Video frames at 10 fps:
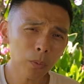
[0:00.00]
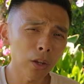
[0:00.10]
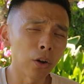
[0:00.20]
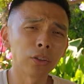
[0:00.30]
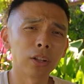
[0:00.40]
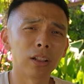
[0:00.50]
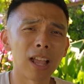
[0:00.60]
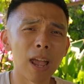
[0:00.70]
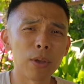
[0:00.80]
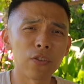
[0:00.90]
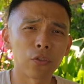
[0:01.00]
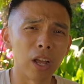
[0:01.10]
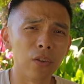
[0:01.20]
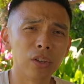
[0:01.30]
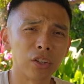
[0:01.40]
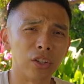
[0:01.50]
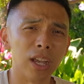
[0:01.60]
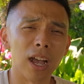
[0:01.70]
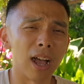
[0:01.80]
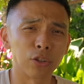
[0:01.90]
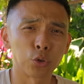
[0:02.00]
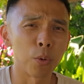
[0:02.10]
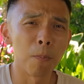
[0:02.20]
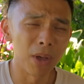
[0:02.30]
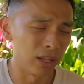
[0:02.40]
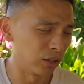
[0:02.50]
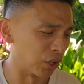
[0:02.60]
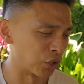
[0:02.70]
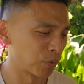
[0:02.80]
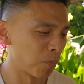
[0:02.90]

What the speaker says: Oh, the lamby flavors in there are tremendous.